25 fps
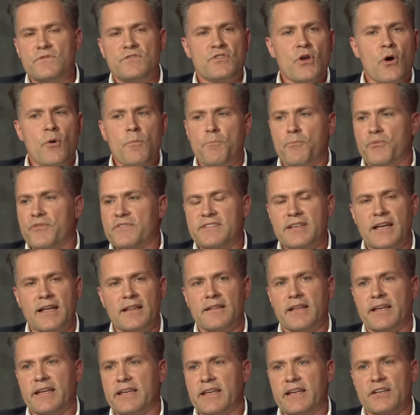don't
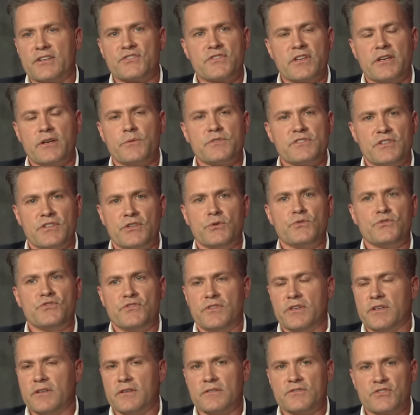pretend like yesterday was a huge
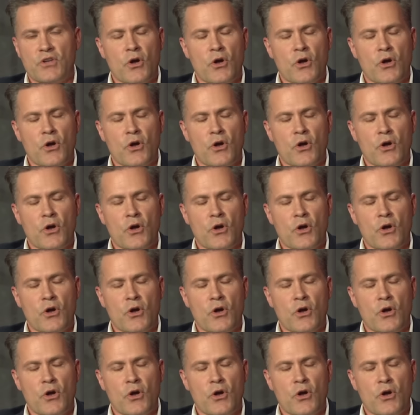deal.